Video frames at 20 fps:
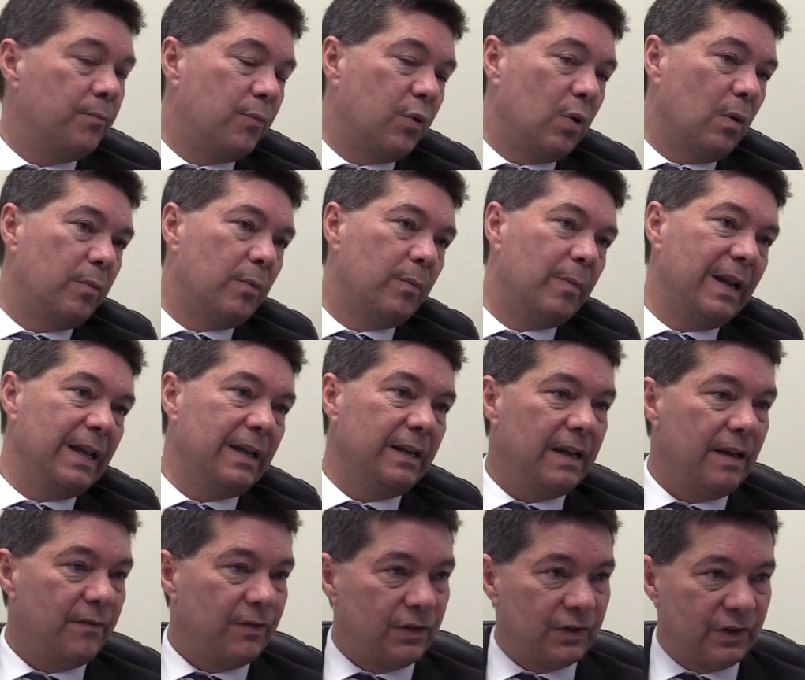probably
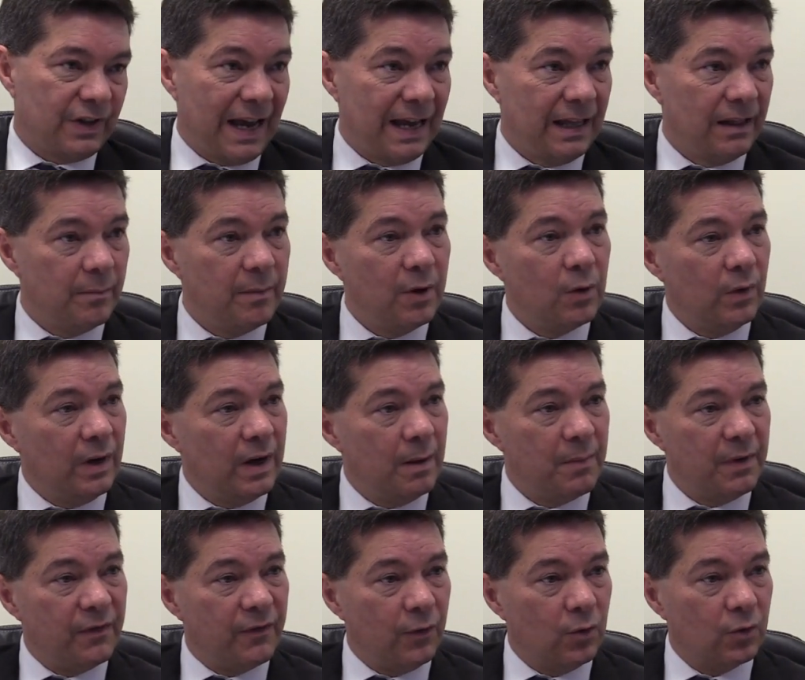never sat in the Milton End
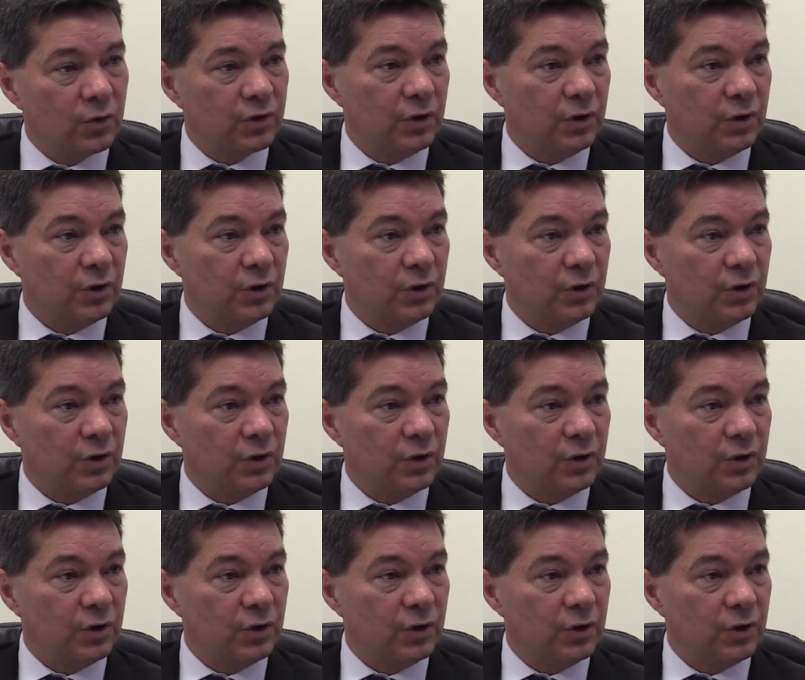before,